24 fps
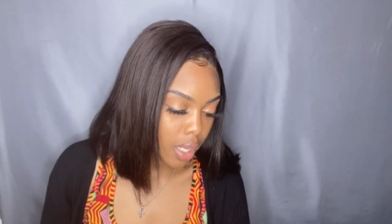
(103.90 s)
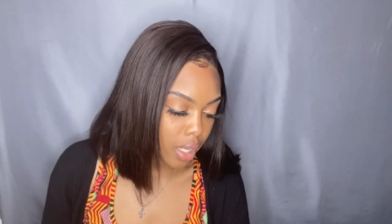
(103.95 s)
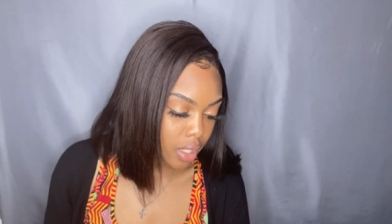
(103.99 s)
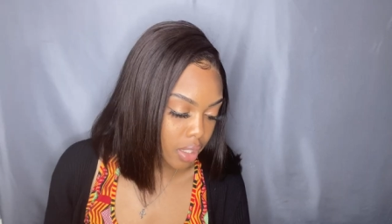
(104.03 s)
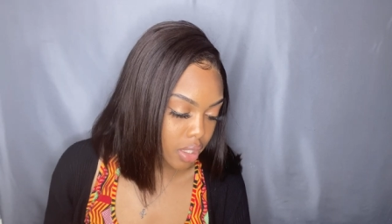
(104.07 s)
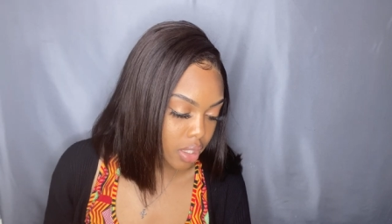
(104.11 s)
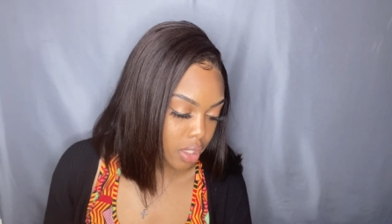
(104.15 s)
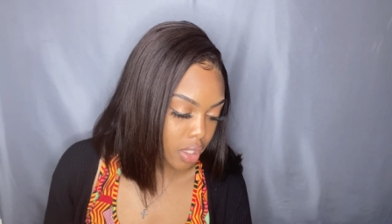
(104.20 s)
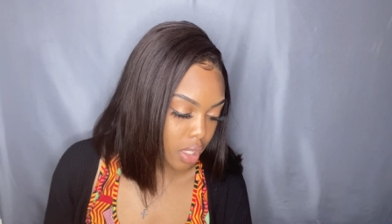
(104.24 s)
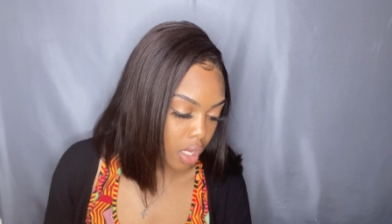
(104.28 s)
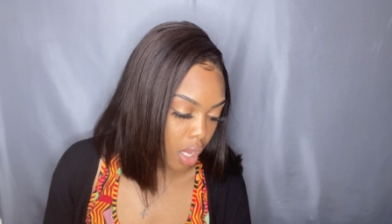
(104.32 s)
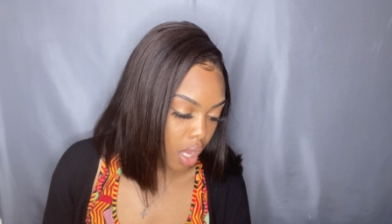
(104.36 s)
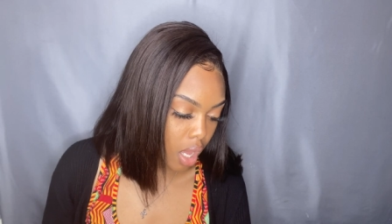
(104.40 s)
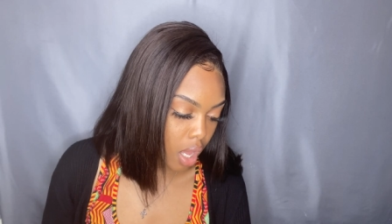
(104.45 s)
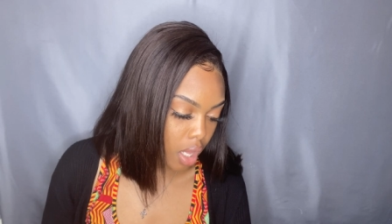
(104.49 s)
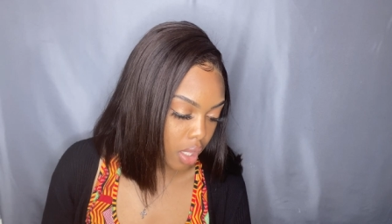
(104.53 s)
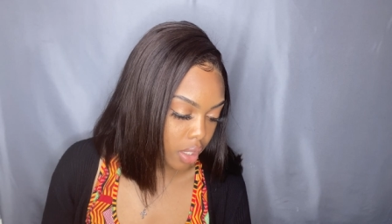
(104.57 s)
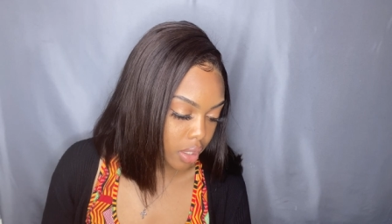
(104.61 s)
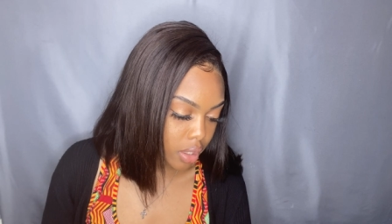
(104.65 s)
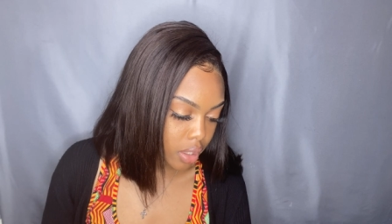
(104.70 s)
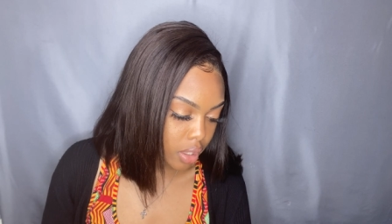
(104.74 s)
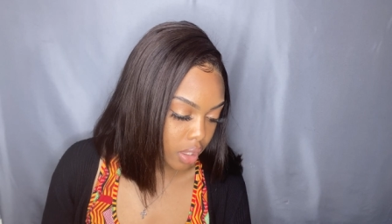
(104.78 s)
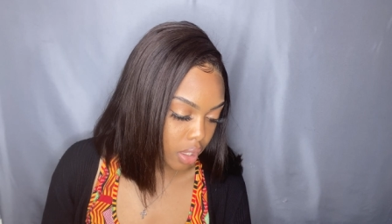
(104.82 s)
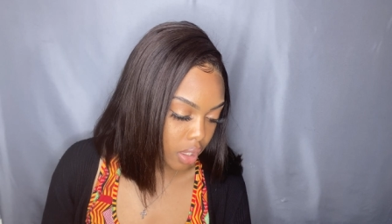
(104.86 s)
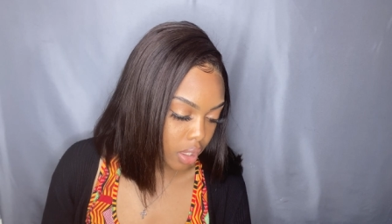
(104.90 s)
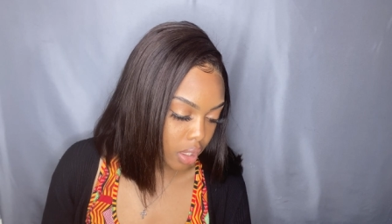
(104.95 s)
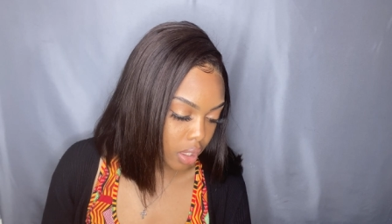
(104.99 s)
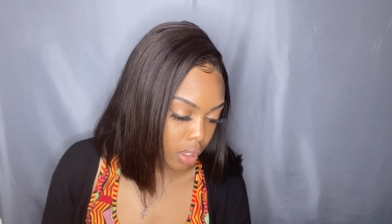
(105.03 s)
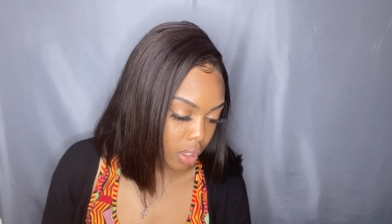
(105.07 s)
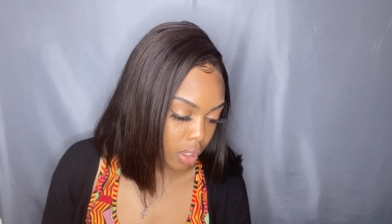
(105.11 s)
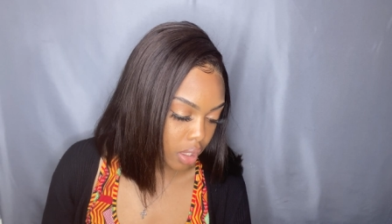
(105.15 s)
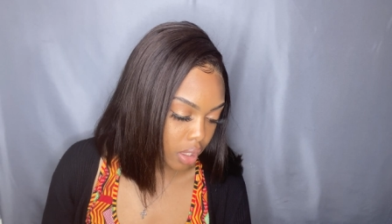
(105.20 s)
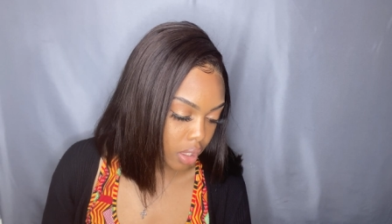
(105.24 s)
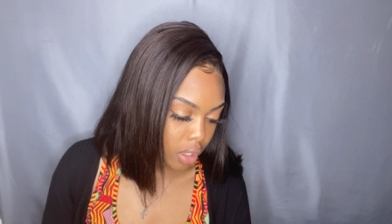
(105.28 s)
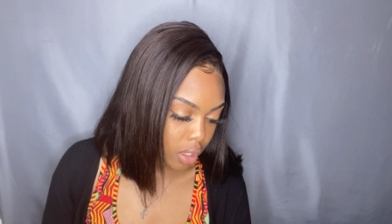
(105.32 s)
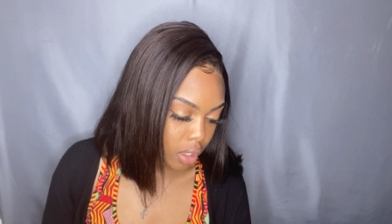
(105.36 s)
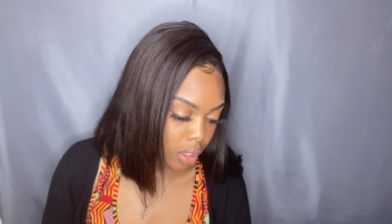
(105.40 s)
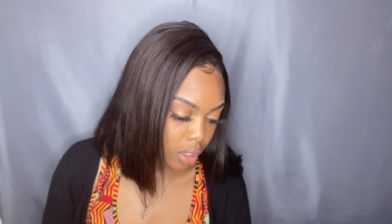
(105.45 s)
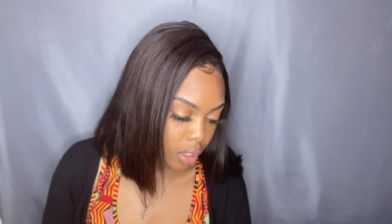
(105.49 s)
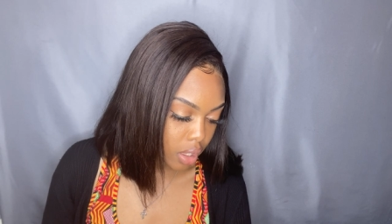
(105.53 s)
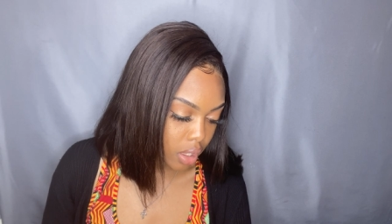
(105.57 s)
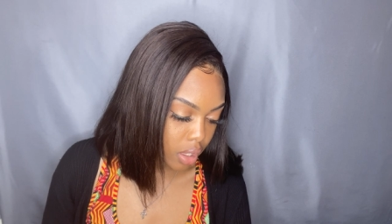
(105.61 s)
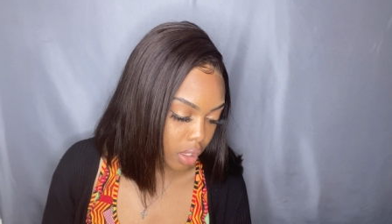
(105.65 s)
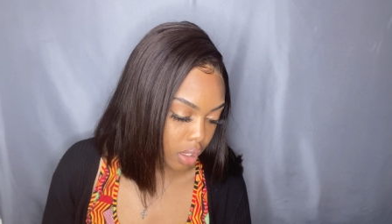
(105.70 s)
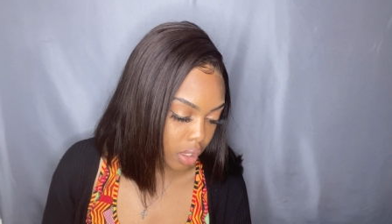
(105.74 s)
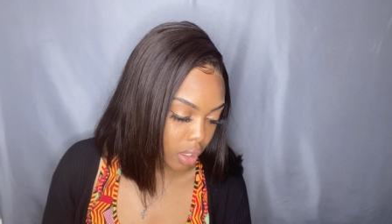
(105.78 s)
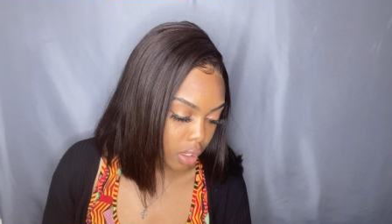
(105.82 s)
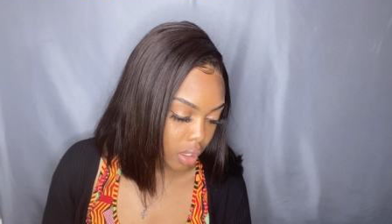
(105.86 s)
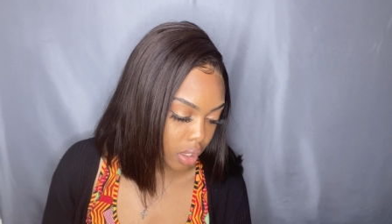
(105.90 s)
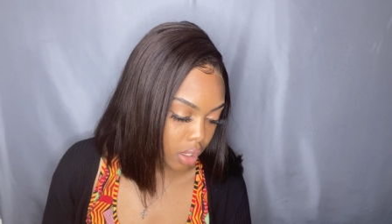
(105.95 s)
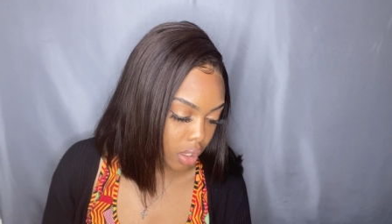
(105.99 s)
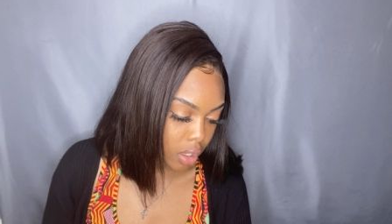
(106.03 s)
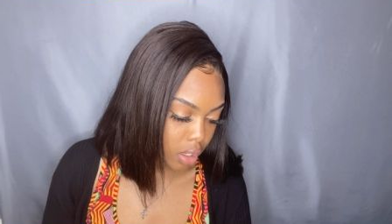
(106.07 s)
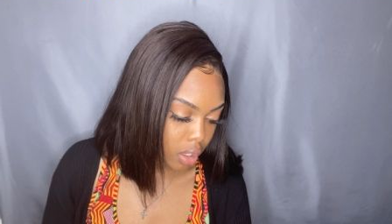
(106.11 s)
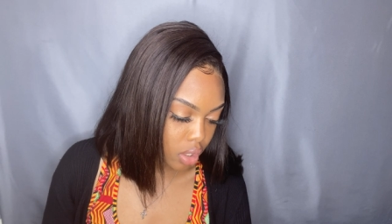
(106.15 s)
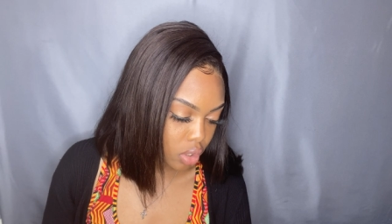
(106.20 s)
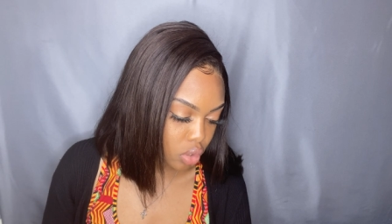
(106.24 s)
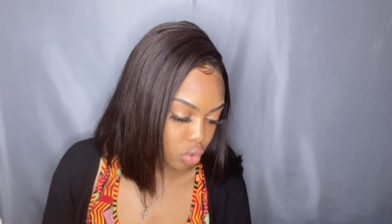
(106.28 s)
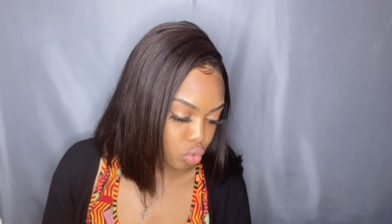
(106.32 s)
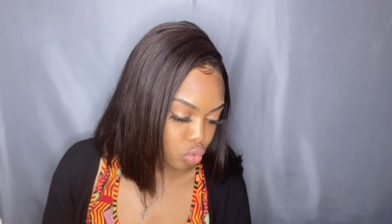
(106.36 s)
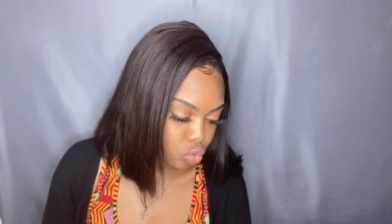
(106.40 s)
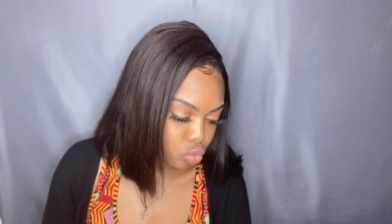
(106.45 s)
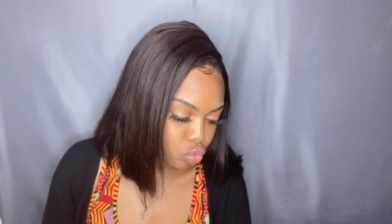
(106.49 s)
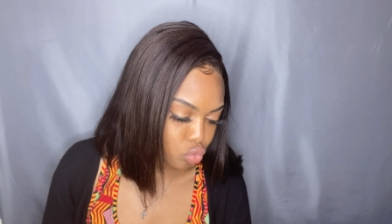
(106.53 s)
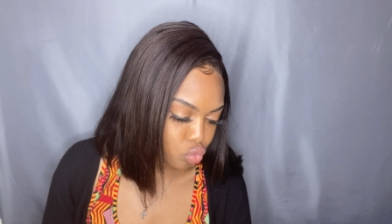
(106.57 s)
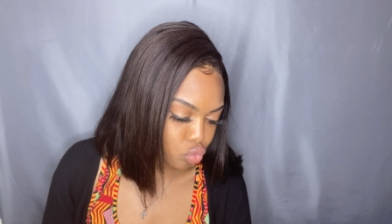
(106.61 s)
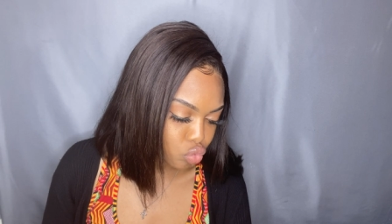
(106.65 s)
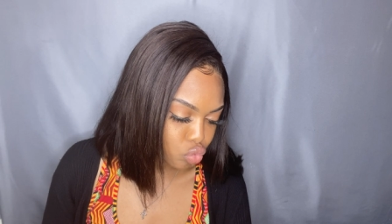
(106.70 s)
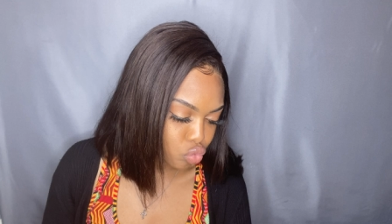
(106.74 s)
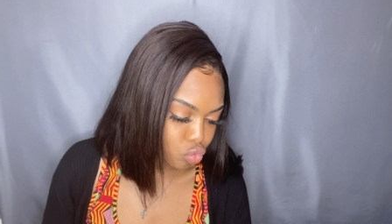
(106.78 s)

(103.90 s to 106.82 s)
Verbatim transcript: It's called the, oh,